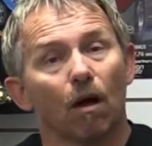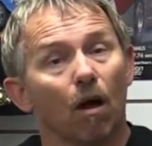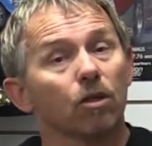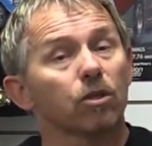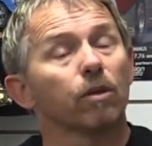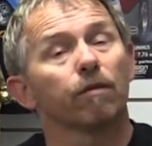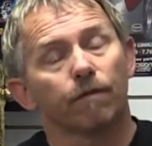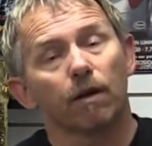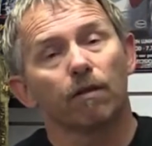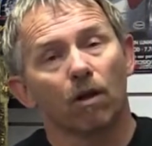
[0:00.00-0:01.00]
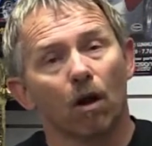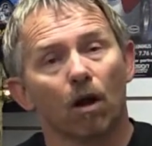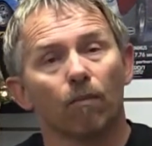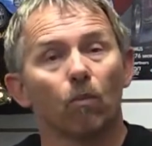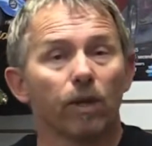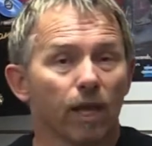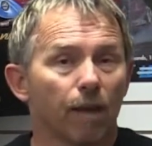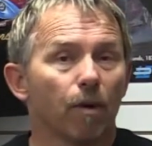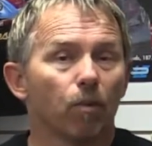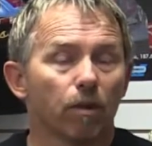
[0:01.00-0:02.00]
Also, in the front of the car, we
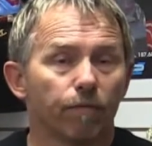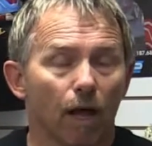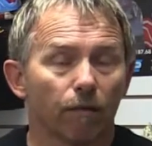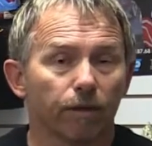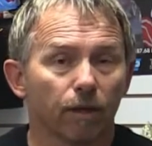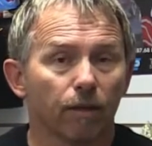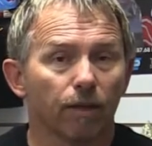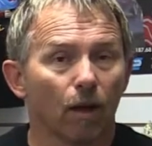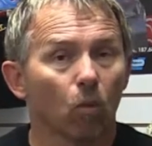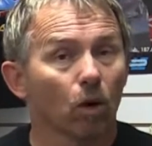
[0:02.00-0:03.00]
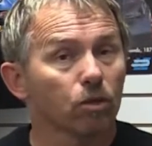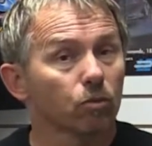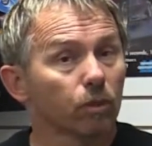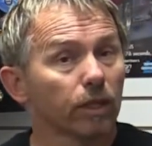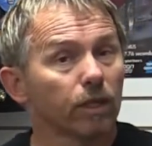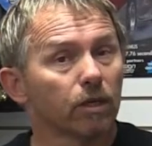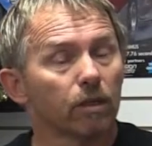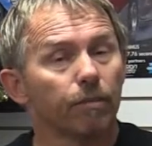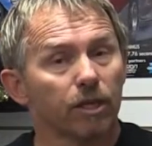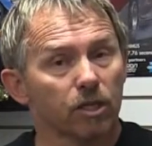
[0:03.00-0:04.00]
came up with a valving that works really
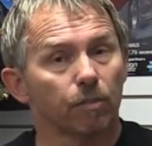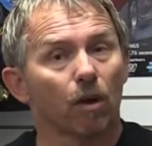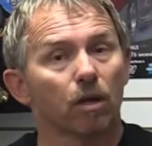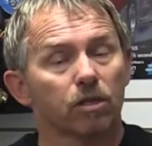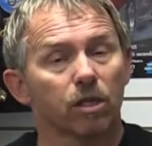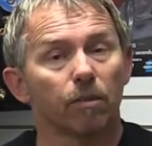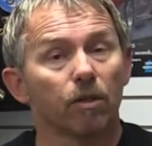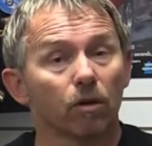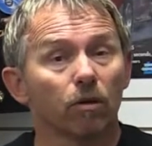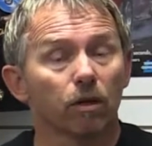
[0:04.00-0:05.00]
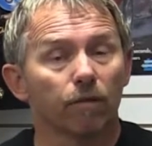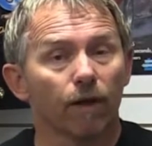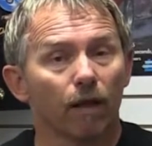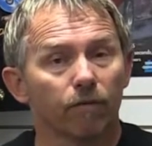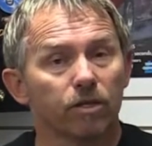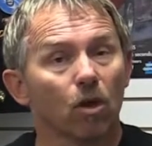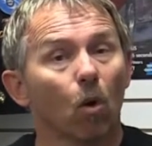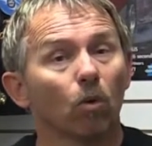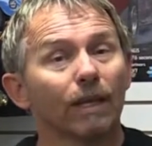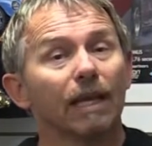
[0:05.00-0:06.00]
good based upon some of the earlier valvings,
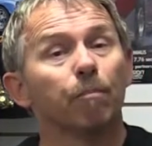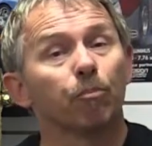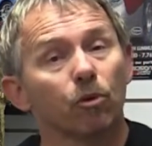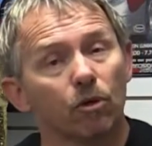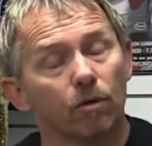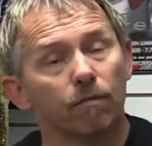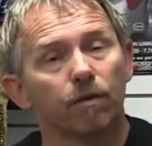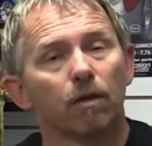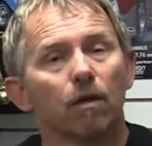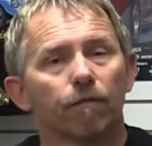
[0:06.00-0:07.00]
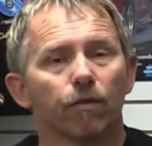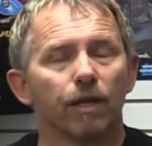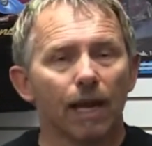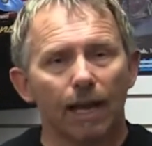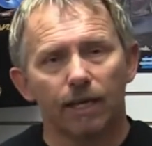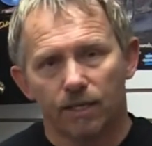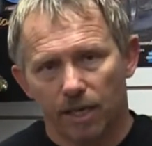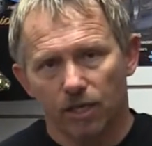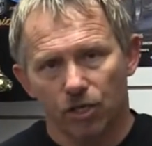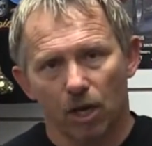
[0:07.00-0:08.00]
only improved for the
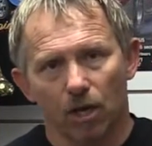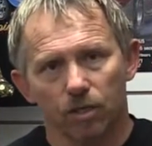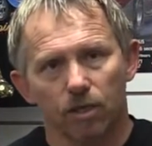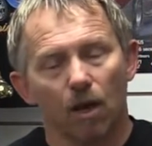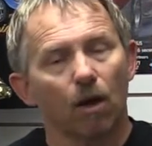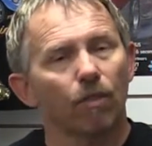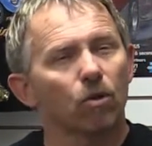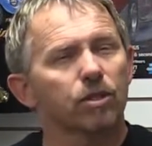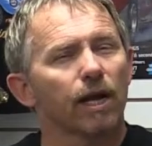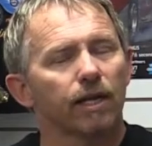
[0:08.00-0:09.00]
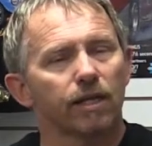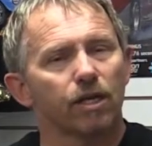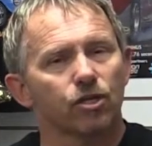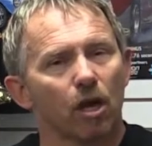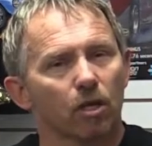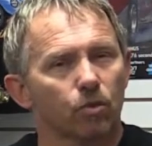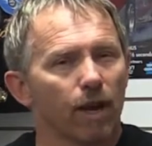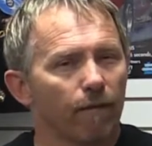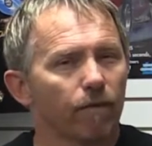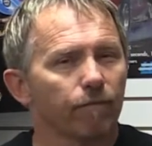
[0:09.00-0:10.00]
90-10 shocks. Now, on those 90-10 shocks, we
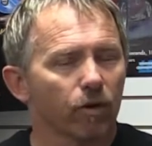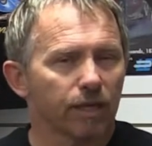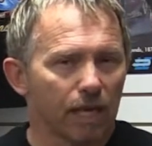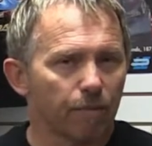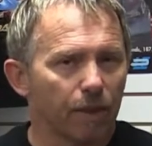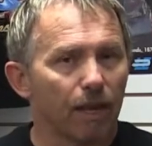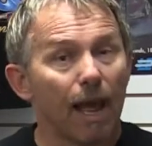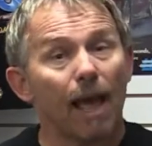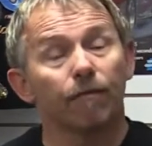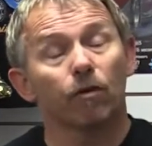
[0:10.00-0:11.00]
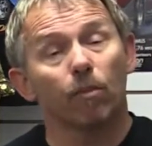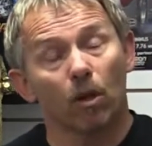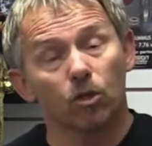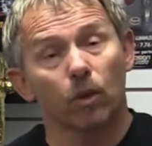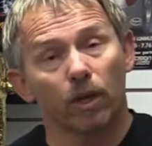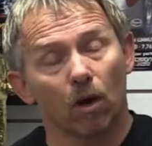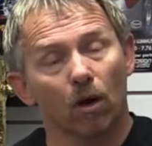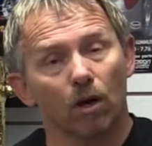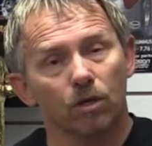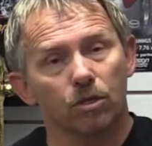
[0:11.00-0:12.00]
have them for kingpin and for ball joint
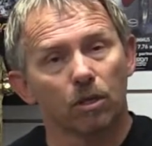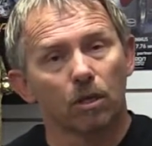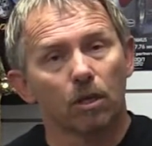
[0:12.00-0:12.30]
cars.